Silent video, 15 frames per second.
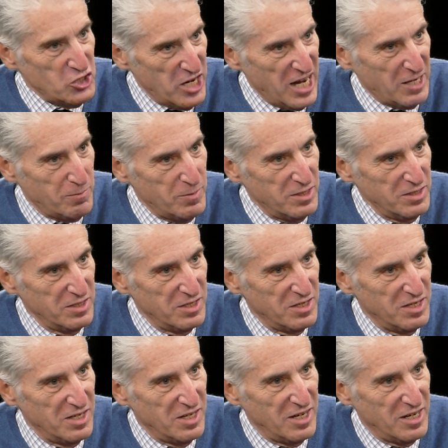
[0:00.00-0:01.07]
Jackman.
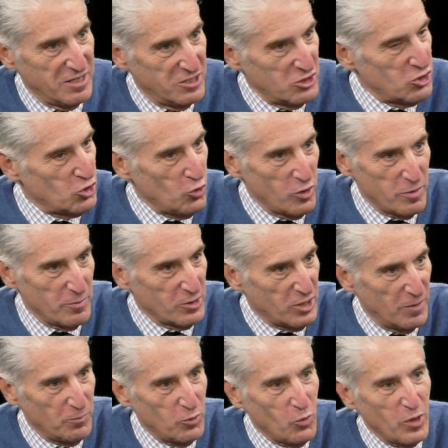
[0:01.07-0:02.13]
I just saw them a
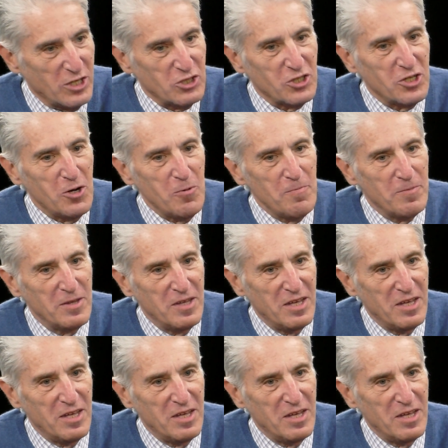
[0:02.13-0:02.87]
couple of weeks ago.